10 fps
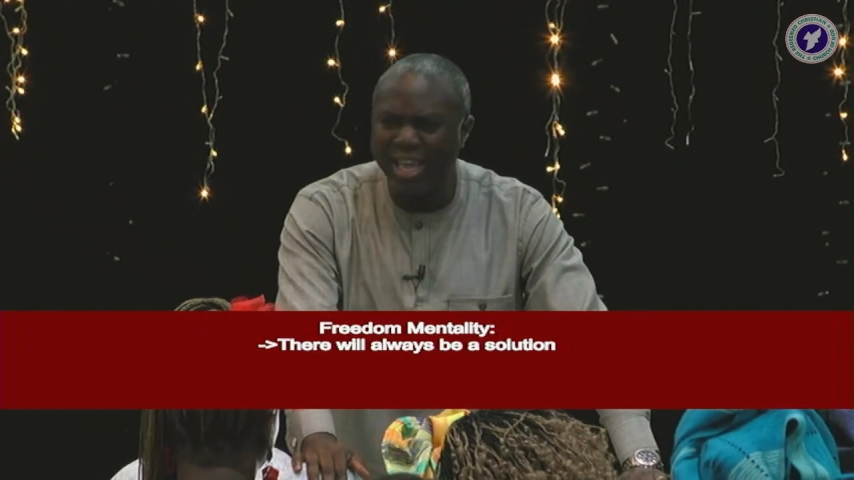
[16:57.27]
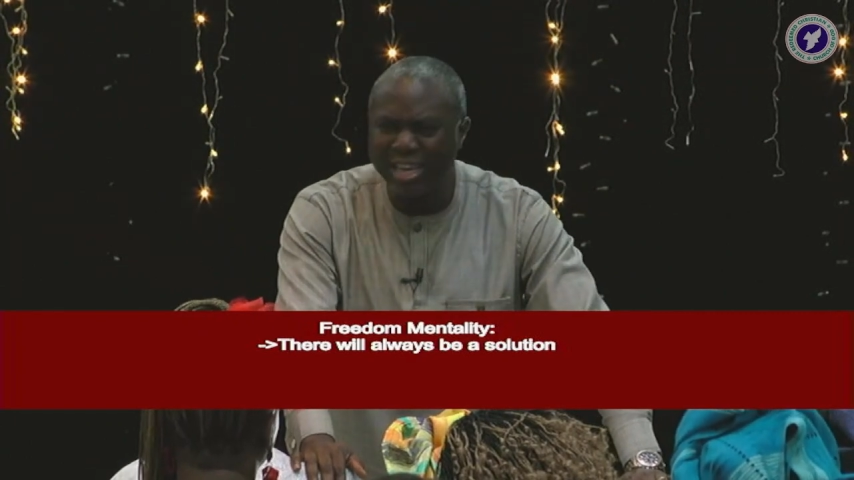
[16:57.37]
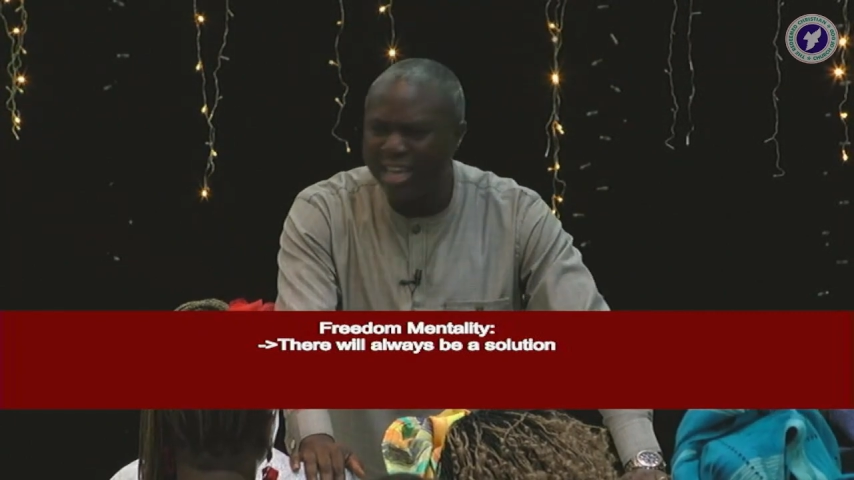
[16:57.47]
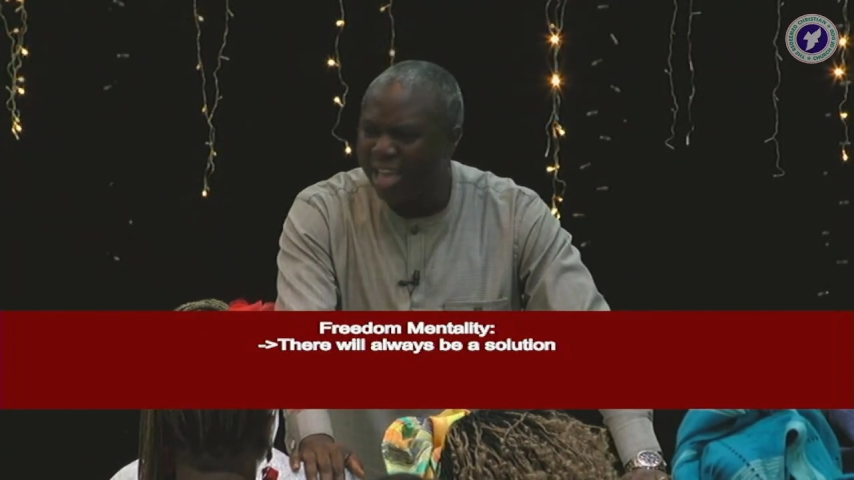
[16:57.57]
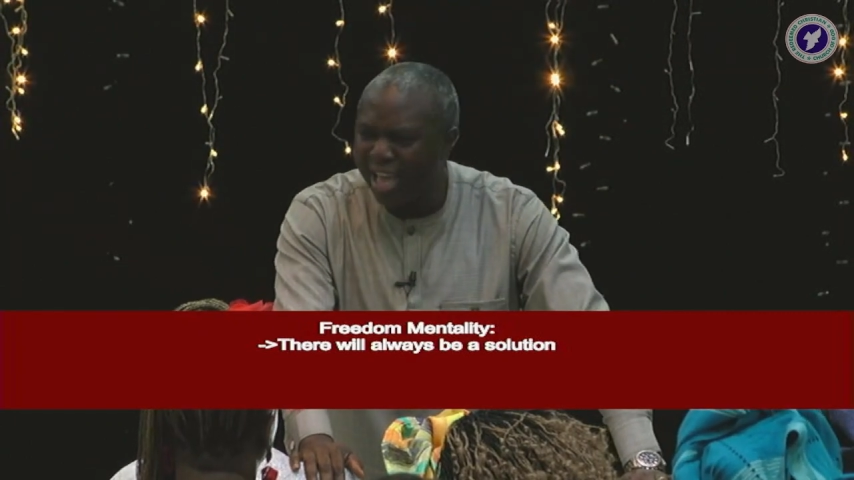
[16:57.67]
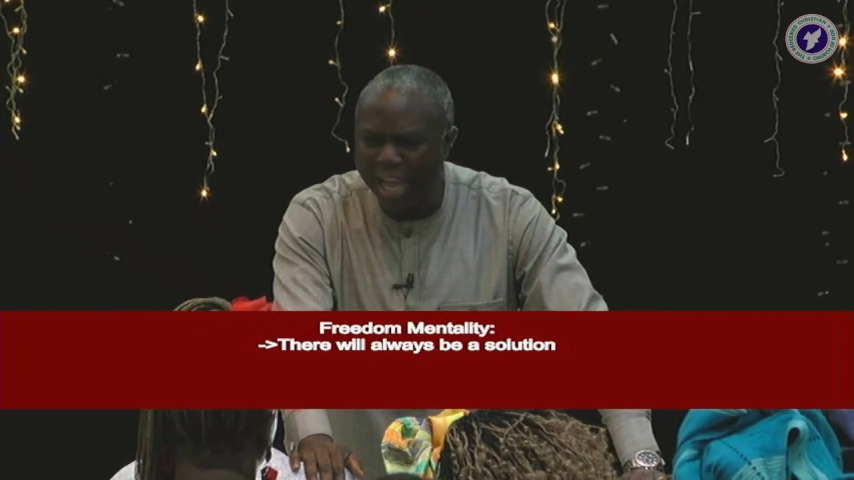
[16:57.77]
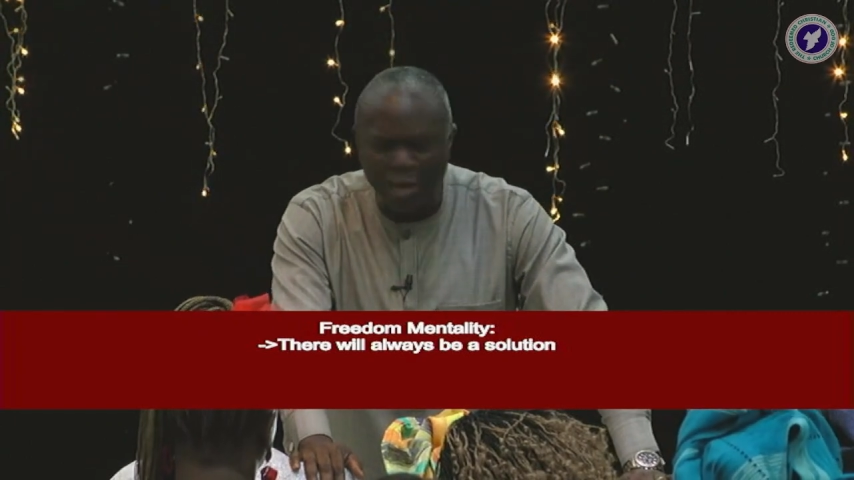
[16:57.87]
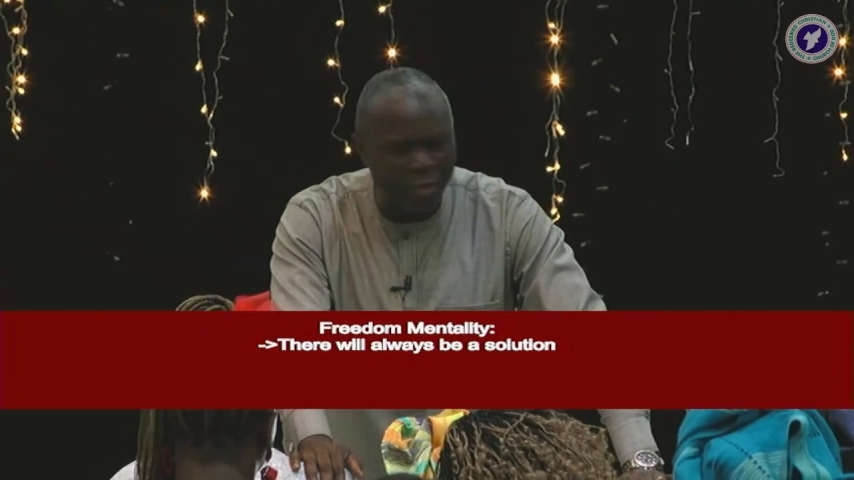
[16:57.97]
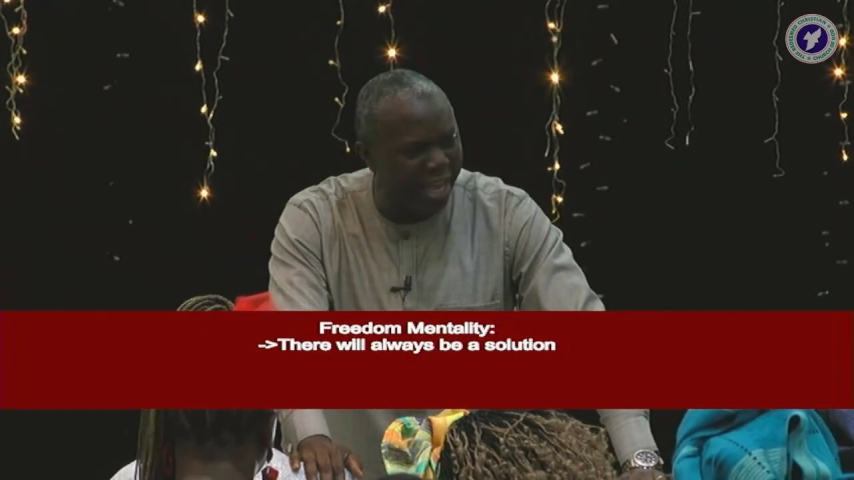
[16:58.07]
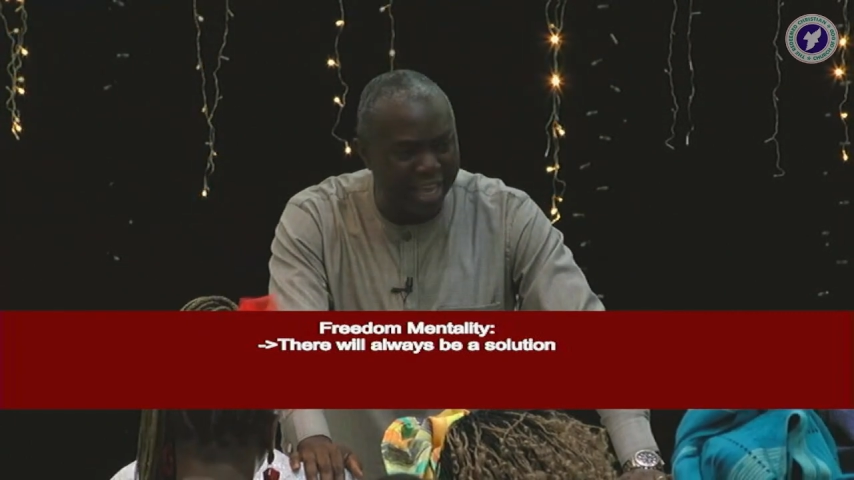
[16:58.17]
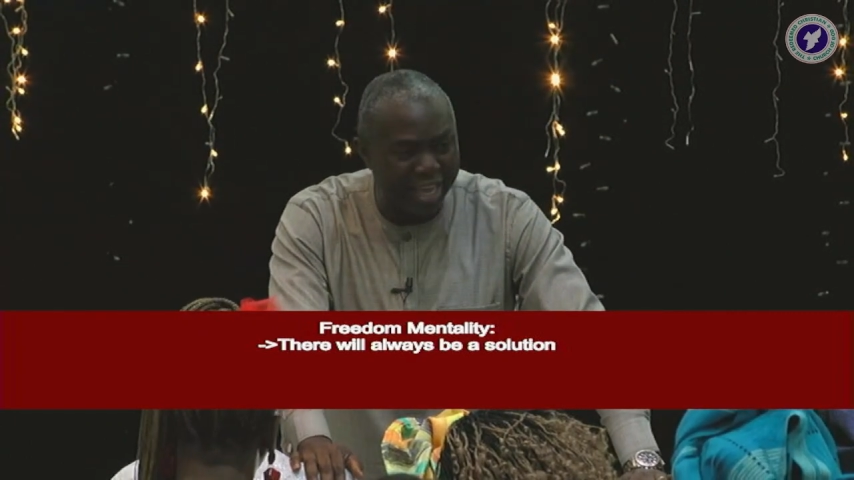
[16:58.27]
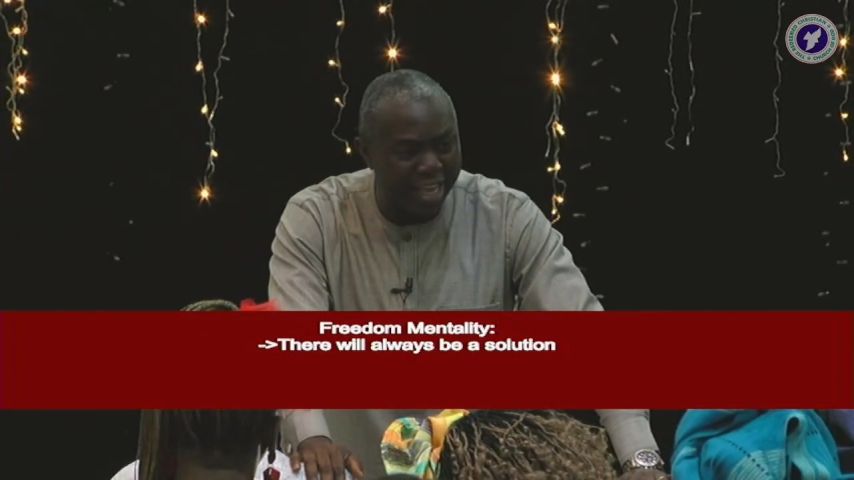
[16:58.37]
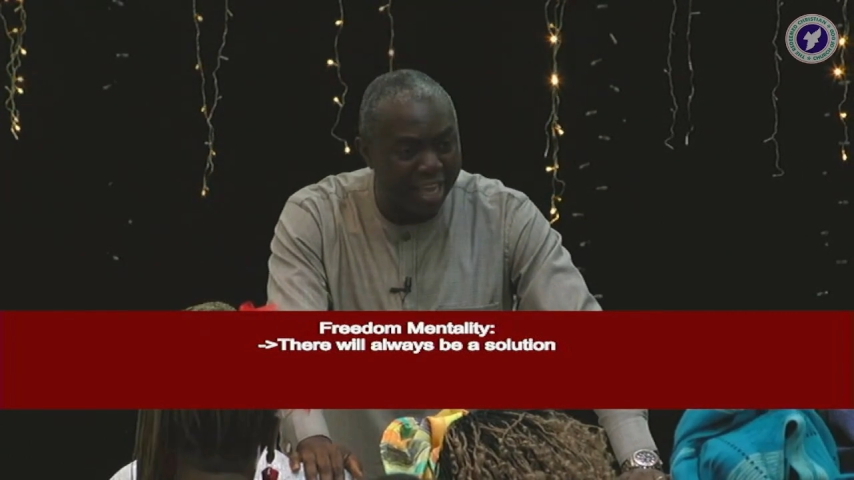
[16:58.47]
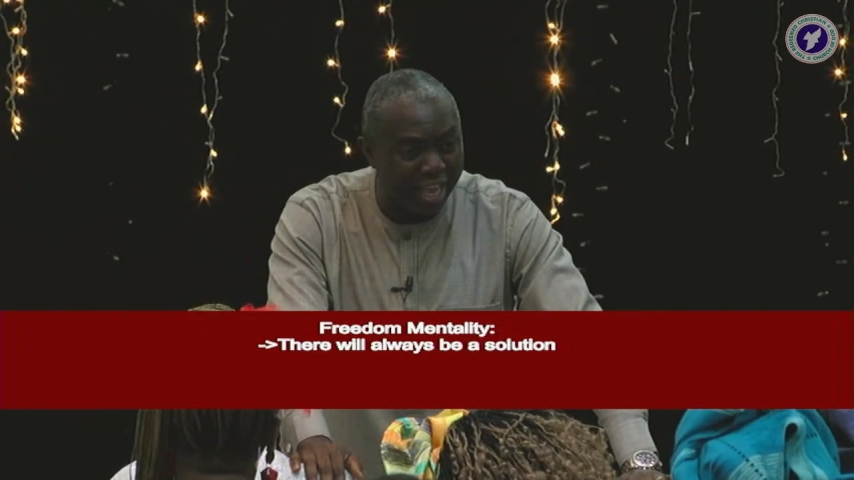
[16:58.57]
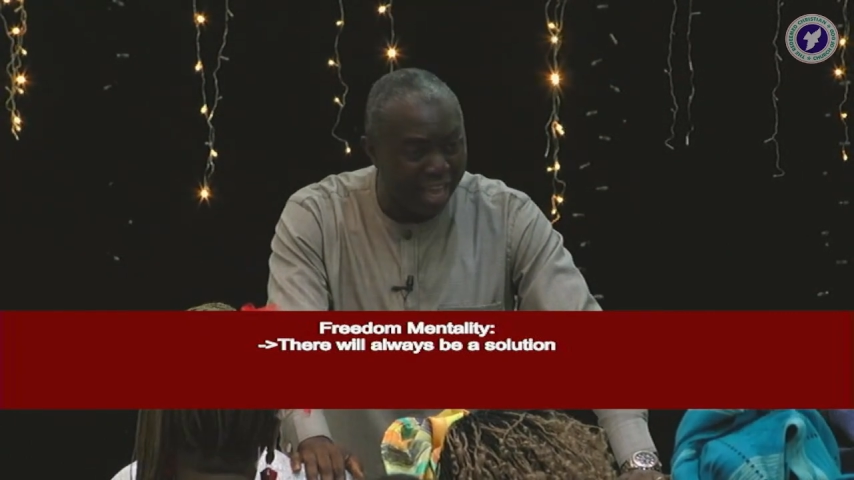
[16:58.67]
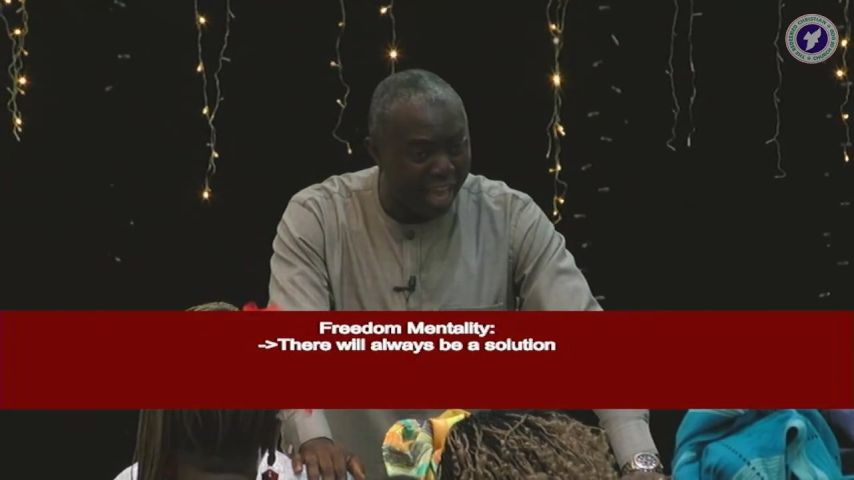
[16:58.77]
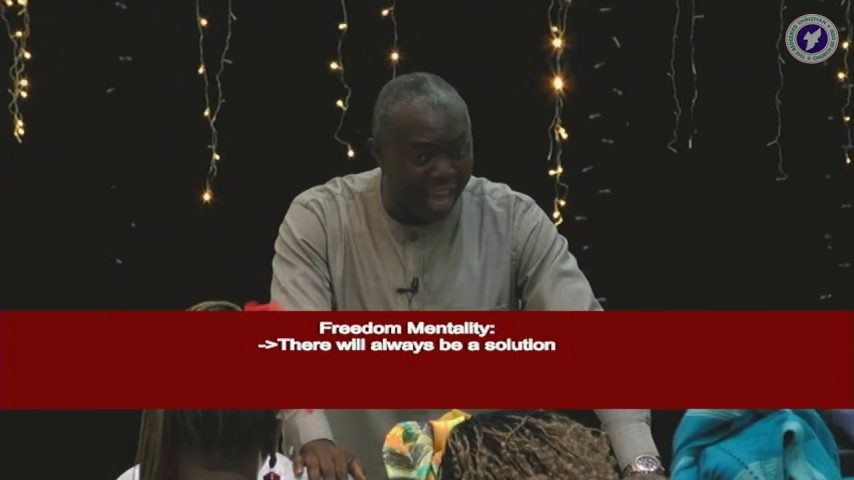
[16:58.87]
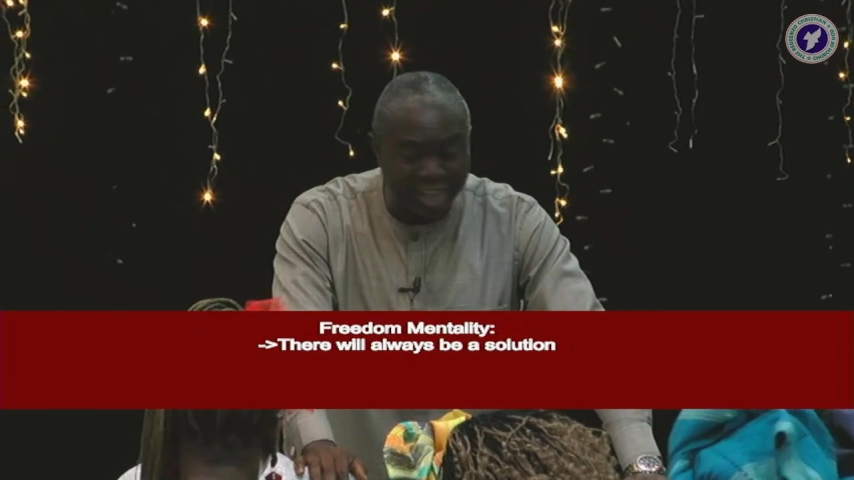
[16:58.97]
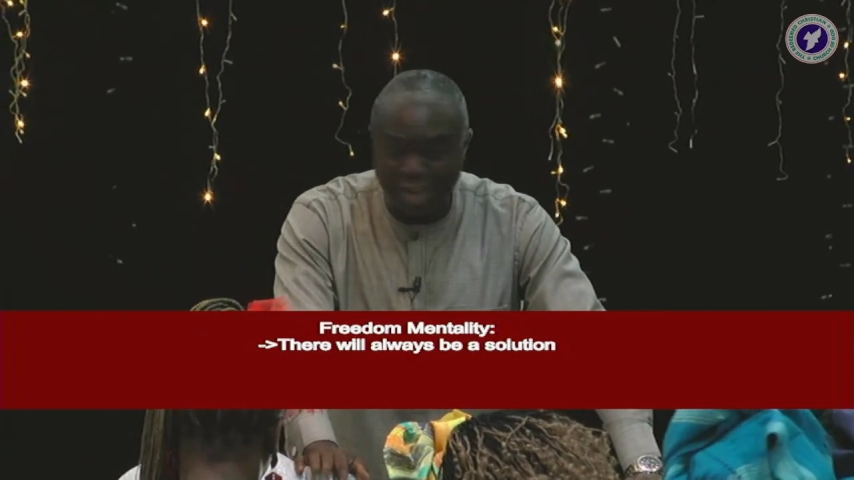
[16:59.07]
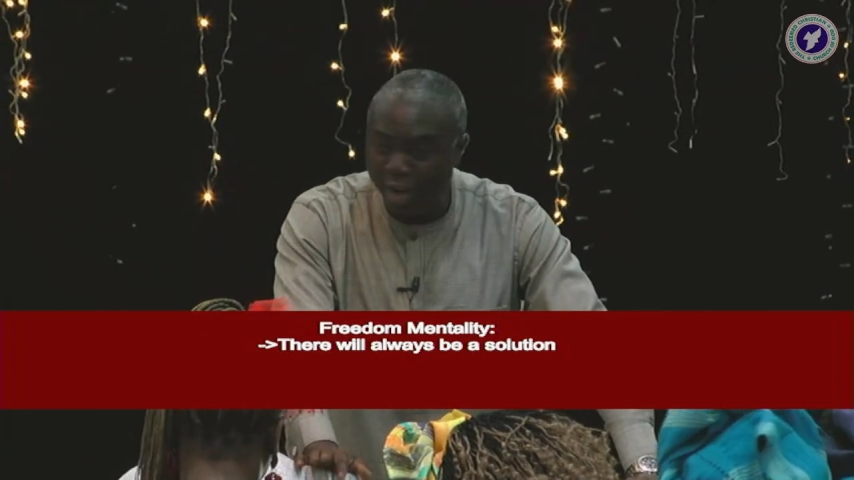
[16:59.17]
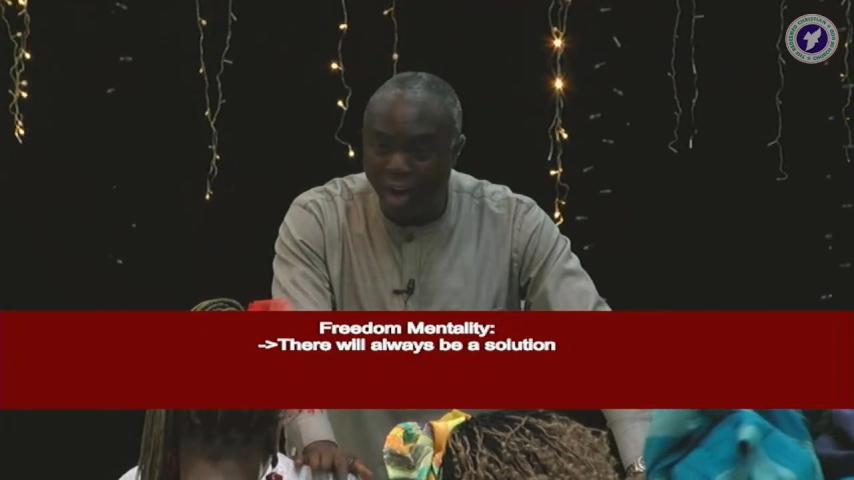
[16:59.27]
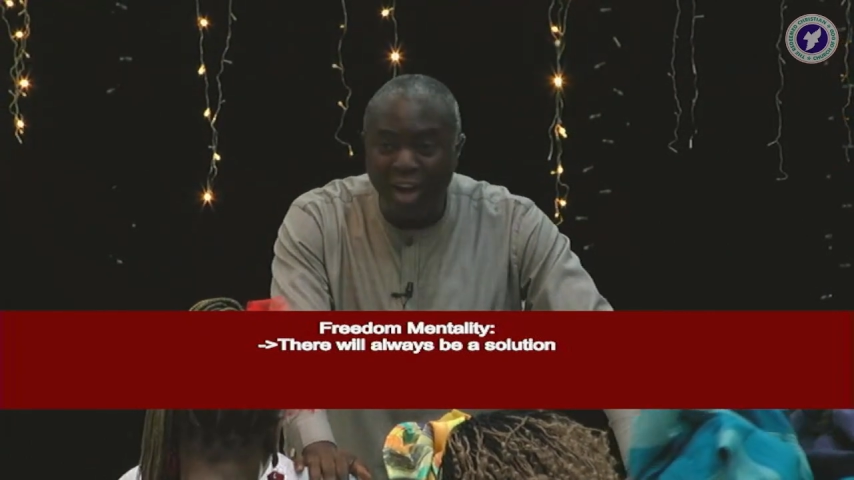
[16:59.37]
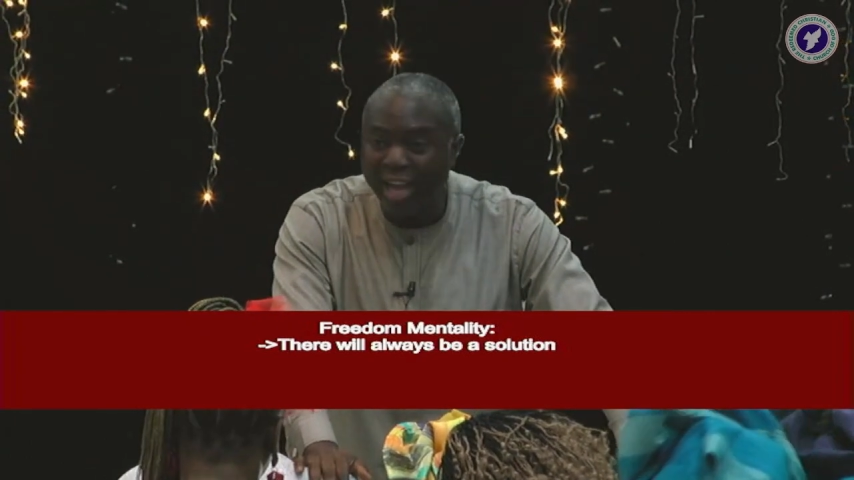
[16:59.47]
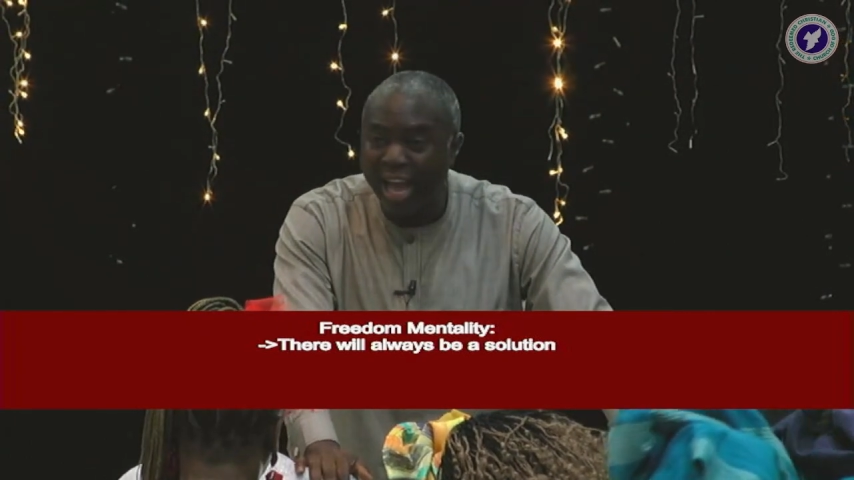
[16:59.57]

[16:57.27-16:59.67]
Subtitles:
a way. As long as we